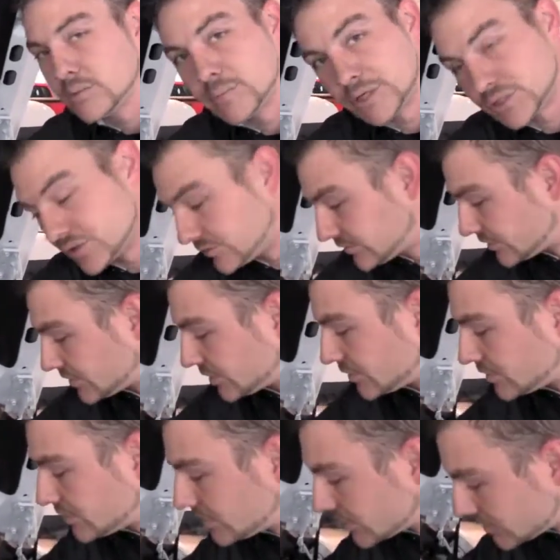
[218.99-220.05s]
make sure you
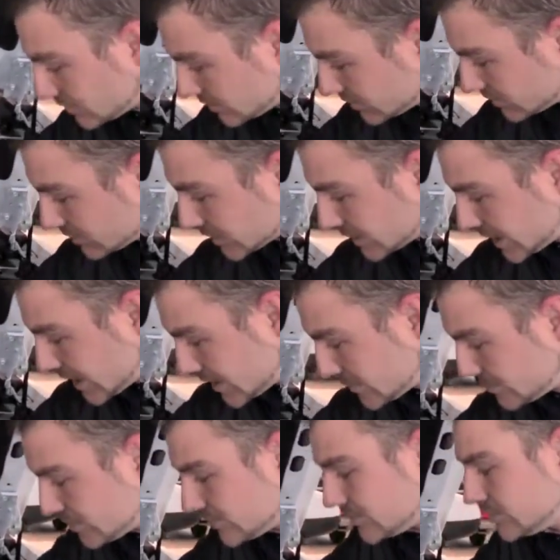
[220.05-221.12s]
secure the
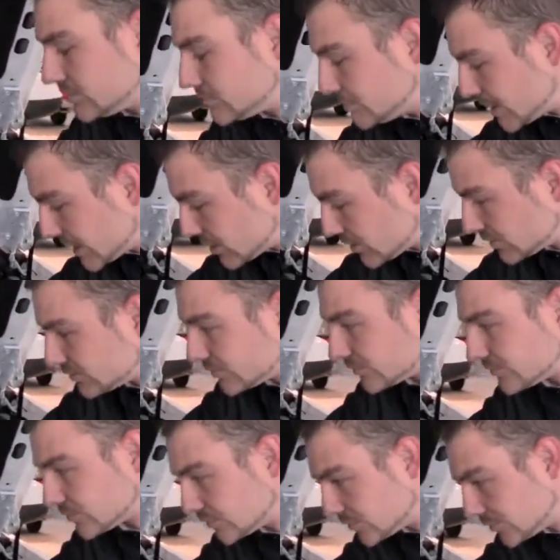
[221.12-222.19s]
cap back onto the
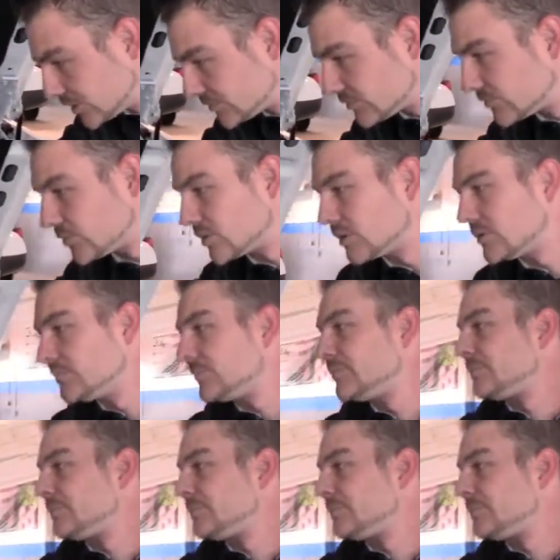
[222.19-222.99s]
fluid reservoir.